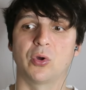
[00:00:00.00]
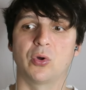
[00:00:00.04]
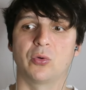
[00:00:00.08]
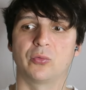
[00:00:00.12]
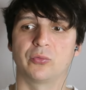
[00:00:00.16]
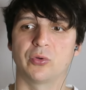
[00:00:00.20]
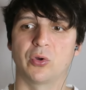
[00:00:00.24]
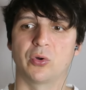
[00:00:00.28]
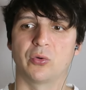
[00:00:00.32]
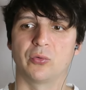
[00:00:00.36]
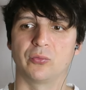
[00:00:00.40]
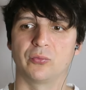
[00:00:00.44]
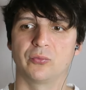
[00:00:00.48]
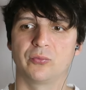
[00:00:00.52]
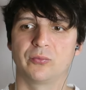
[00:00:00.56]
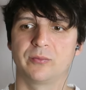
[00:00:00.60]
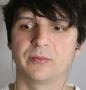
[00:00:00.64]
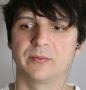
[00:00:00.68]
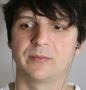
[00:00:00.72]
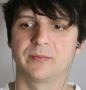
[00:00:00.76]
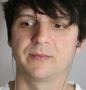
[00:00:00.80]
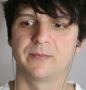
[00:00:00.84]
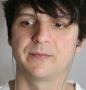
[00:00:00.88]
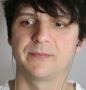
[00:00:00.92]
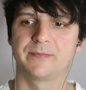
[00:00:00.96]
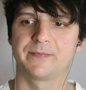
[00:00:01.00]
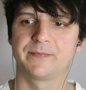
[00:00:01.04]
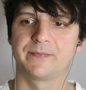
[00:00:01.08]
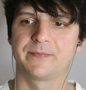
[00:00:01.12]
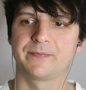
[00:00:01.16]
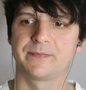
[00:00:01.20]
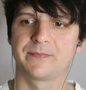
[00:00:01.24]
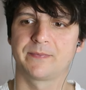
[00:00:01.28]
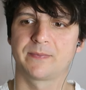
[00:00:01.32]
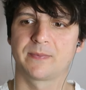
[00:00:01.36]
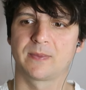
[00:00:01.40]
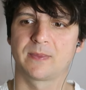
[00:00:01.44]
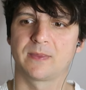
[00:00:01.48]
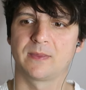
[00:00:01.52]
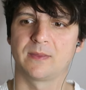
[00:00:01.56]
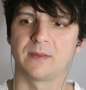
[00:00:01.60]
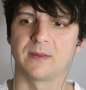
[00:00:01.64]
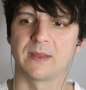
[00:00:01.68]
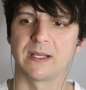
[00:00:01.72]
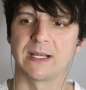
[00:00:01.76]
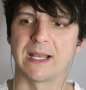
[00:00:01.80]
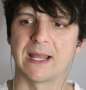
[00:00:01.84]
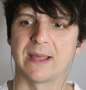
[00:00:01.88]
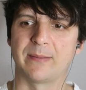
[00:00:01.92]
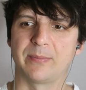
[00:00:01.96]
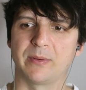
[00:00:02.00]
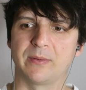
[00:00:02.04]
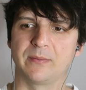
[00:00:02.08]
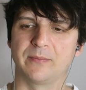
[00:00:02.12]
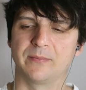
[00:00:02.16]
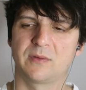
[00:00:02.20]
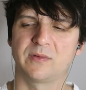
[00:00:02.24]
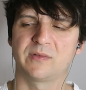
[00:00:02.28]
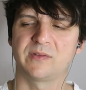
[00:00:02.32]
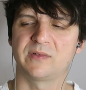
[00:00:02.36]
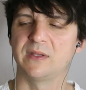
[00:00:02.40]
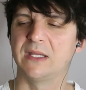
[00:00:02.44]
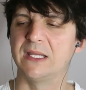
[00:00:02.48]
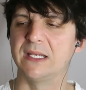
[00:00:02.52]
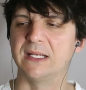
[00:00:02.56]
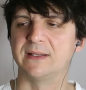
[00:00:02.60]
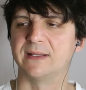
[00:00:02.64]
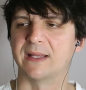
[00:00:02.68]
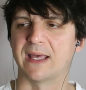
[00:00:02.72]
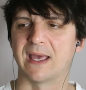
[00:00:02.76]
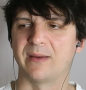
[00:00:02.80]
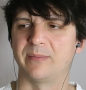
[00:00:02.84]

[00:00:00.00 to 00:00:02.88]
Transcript: don't, don't. Let it happen. This needed to